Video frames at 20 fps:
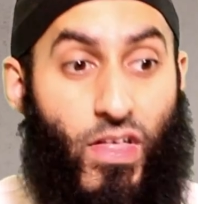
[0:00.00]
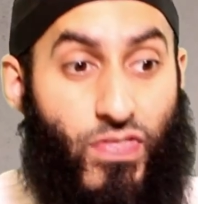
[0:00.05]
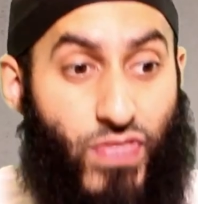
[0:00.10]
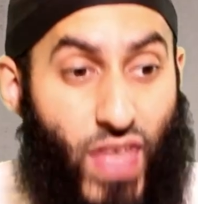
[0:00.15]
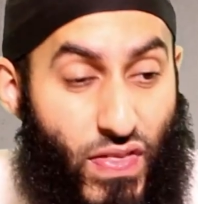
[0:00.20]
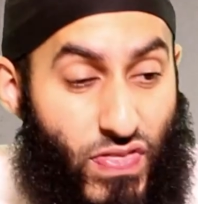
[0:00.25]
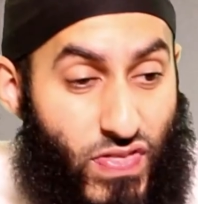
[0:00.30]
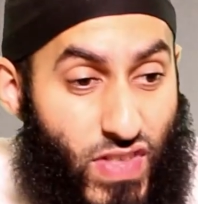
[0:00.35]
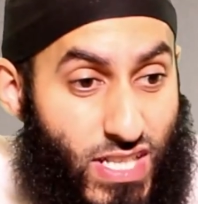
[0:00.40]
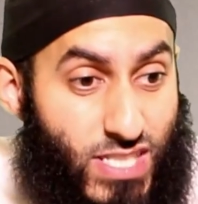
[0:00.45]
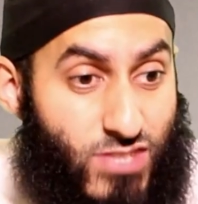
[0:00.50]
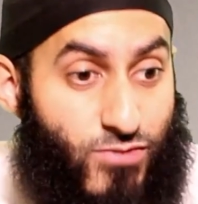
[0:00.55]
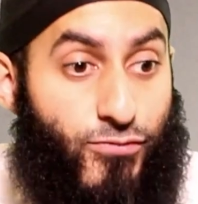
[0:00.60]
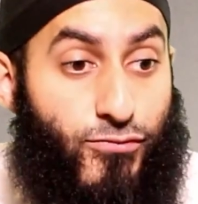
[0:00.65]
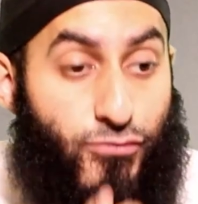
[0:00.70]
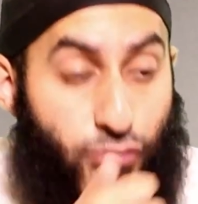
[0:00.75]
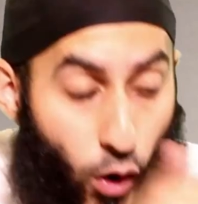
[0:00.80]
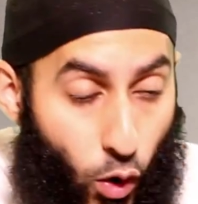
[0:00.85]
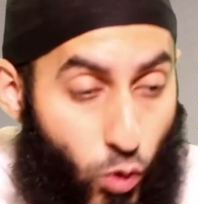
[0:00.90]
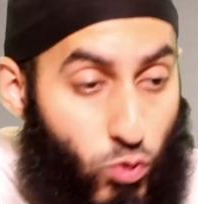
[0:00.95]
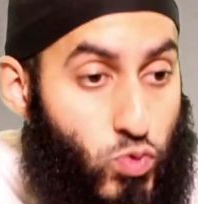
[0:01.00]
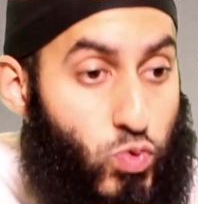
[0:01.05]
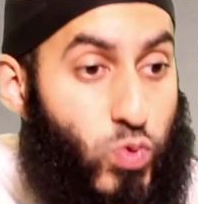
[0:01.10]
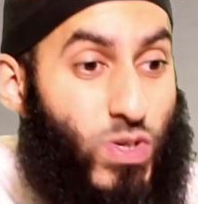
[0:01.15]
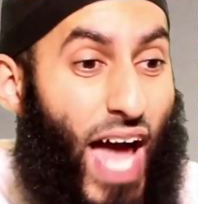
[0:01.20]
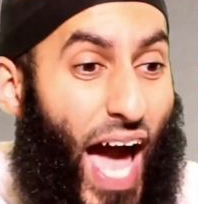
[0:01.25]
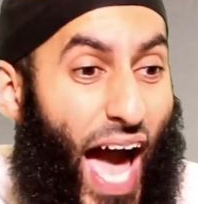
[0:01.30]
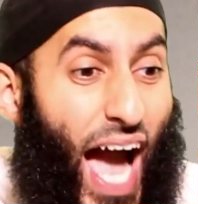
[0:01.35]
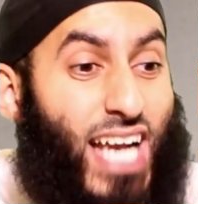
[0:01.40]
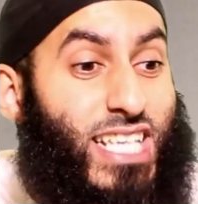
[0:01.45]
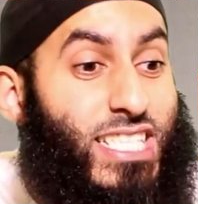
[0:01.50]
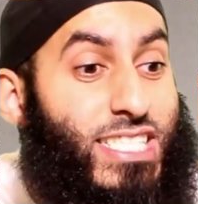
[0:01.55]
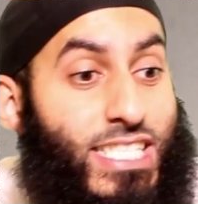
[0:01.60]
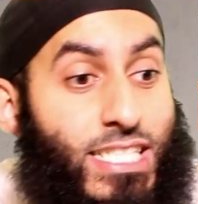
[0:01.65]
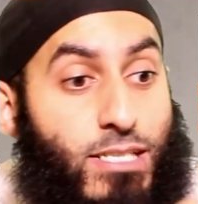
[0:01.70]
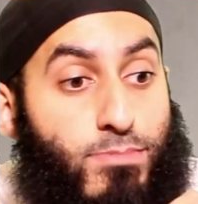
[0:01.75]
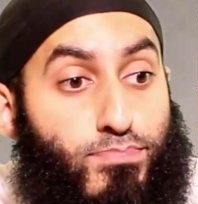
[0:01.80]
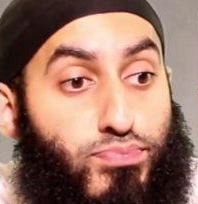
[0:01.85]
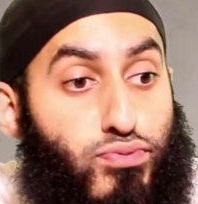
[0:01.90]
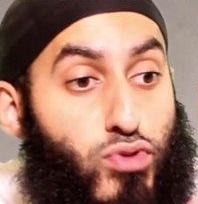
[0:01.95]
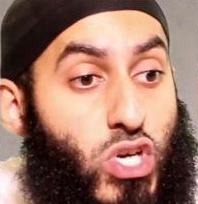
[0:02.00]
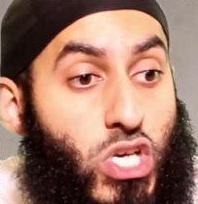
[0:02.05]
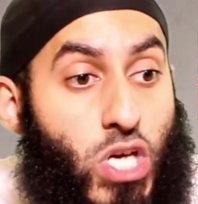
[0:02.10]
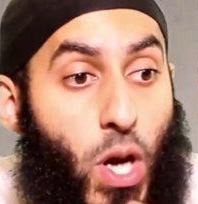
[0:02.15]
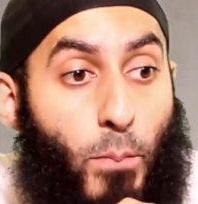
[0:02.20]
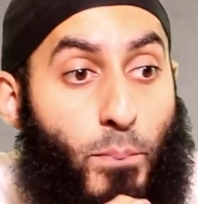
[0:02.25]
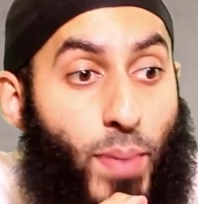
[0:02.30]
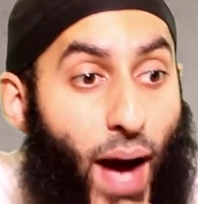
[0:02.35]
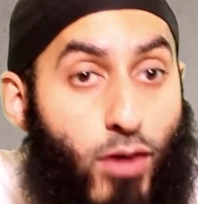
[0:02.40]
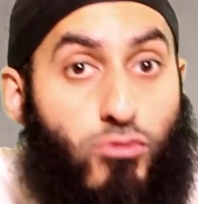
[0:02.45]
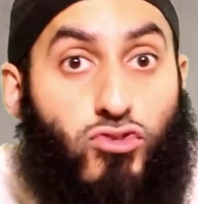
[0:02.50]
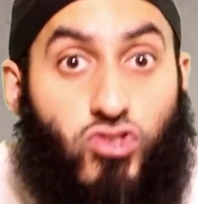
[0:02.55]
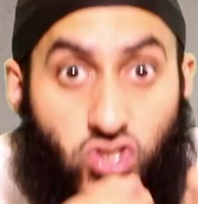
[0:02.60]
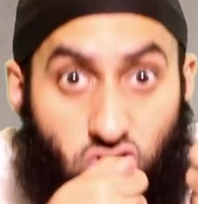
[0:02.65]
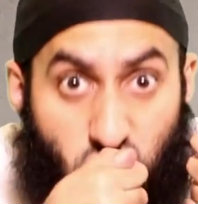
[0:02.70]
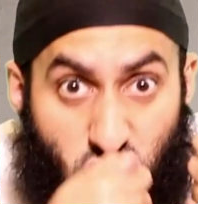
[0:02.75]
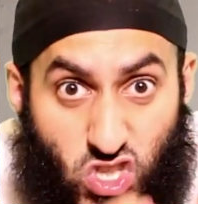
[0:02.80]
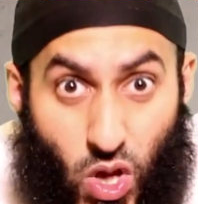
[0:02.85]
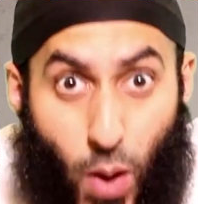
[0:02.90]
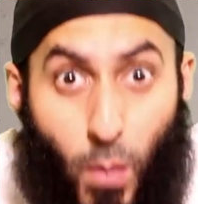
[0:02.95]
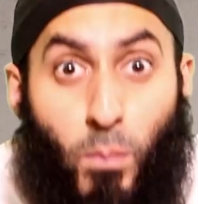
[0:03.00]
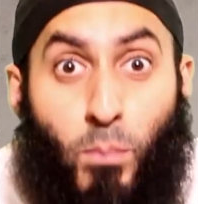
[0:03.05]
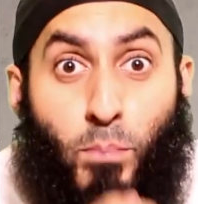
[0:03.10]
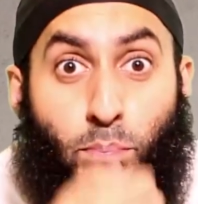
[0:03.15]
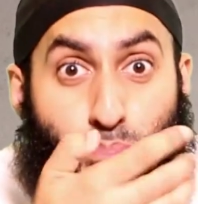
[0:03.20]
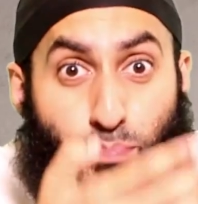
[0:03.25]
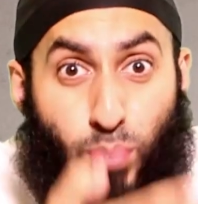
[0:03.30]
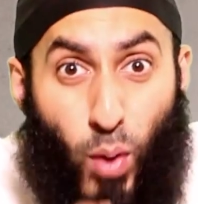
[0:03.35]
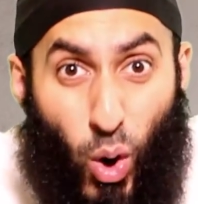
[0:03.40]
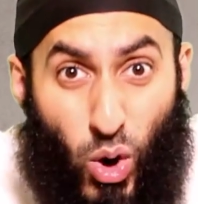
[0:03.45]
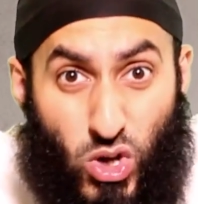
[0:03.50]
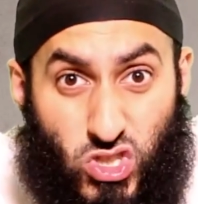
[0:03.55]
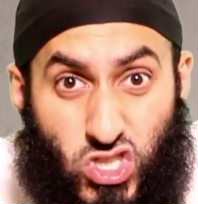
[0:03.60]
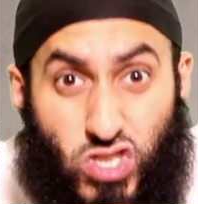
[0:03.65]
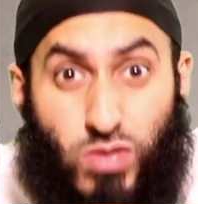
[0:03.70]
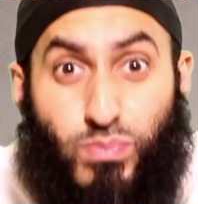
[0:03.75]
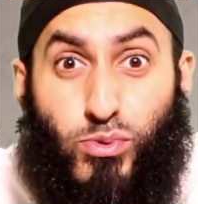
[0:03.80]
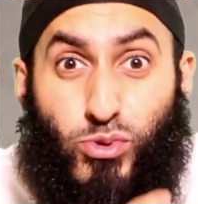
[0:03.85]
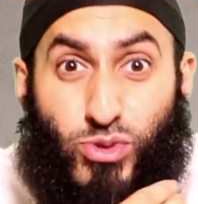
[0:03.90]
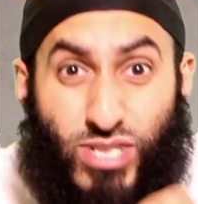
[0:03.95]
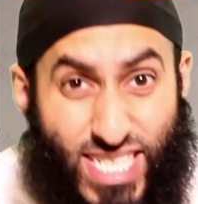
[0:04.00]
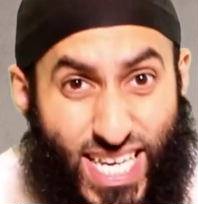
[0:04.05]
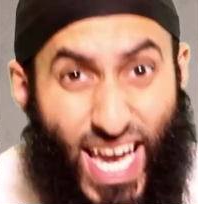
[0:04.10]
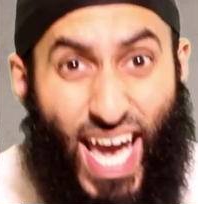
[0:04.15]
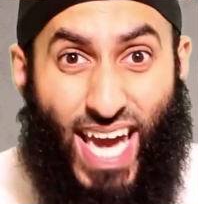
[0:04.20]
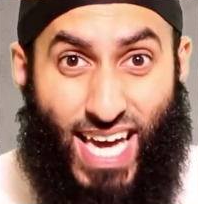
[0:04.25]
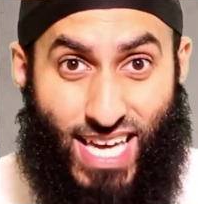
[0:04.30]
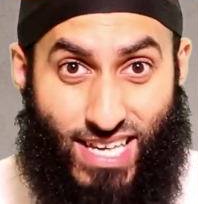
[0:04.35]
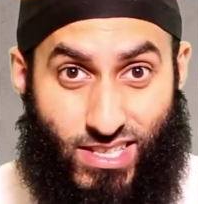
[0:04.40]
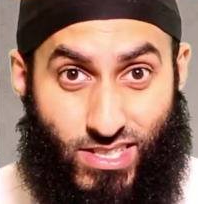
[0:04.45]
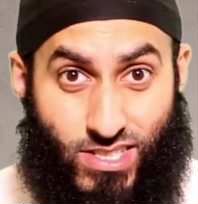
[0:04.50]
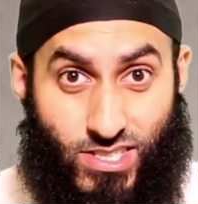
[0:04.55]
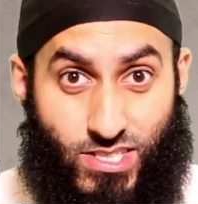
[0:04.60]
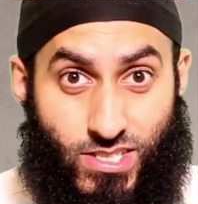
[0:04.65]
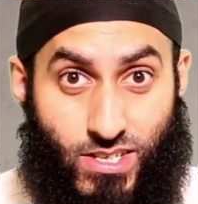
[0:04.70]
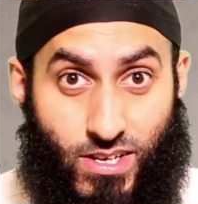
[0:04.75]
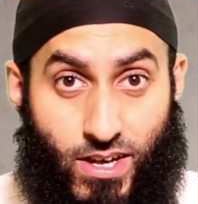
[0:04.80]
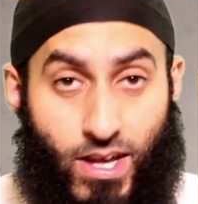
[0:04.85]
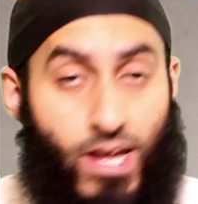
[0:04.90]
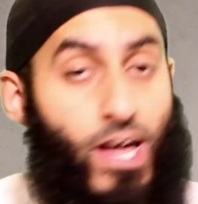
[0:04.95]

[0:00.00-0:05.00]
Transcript: That this vote would actually bring about some possible change.